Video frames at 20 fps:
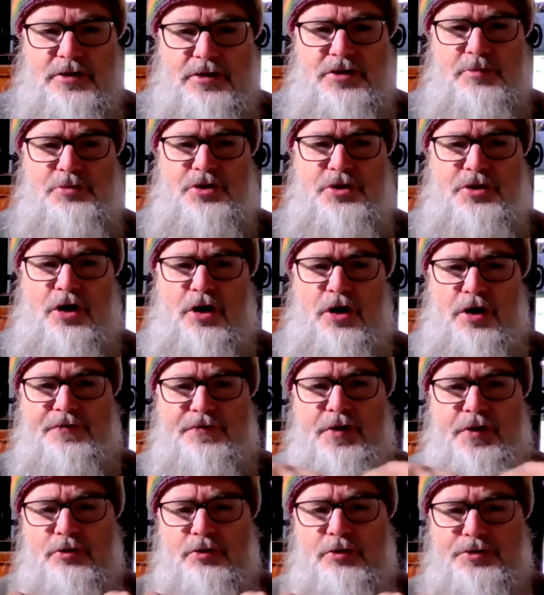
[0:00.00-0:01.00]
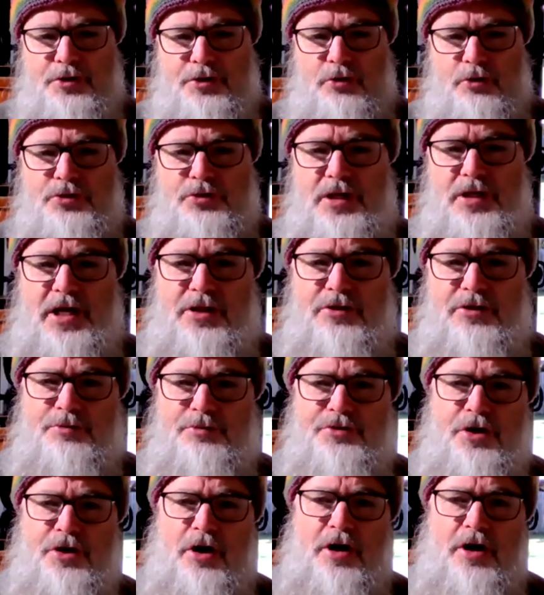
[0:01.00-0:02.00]
Because I'm tired of holding it all together.
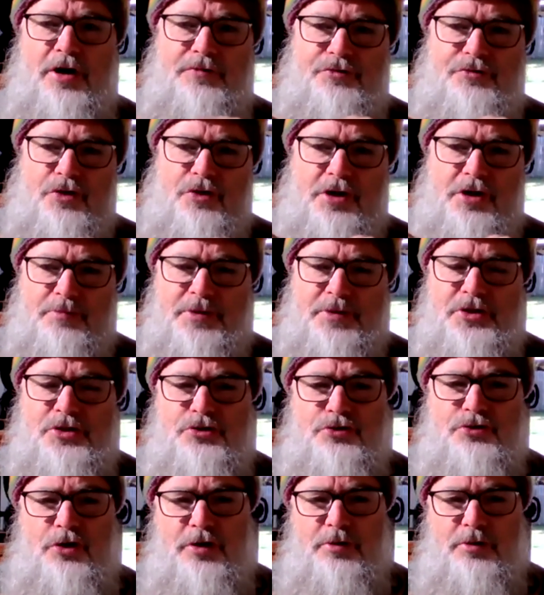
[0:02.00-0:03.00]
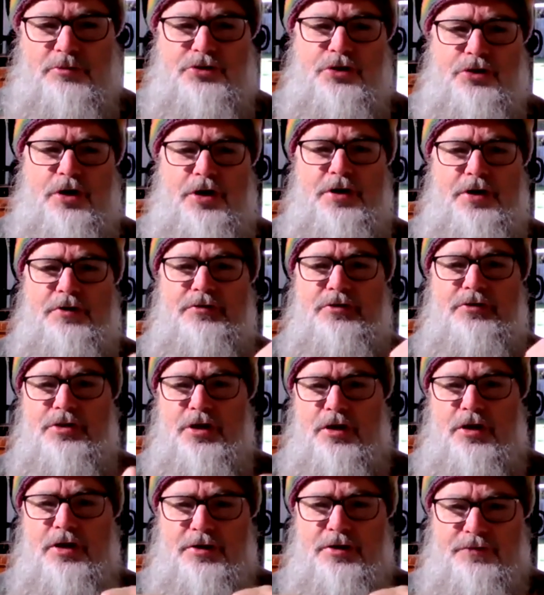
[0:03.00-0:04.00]
I'm tired of trying to be strong. I'm tired of,
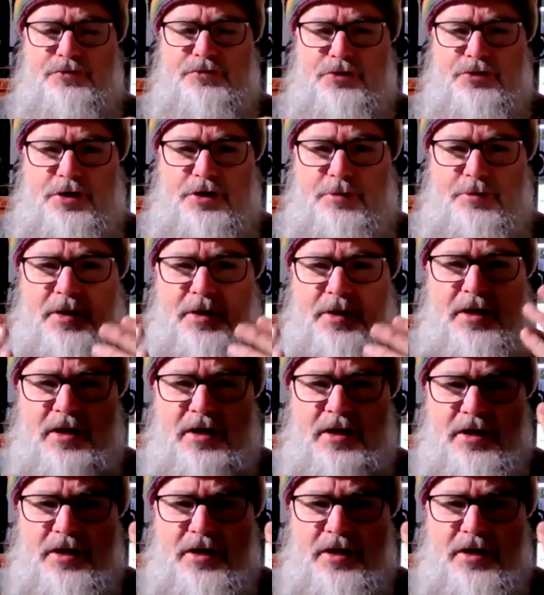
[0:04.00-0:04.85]
tired of trying to